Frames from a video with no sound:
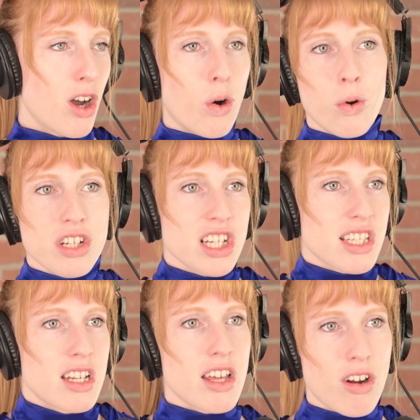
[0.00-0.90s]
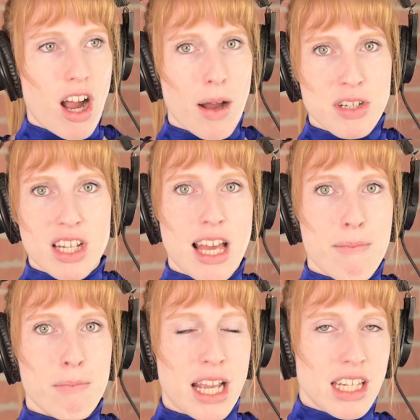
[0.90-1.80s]
or just another option that
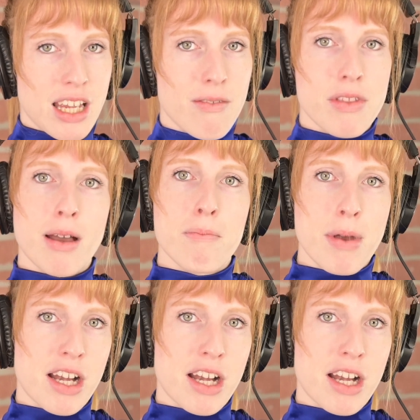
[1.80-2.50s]
might give them better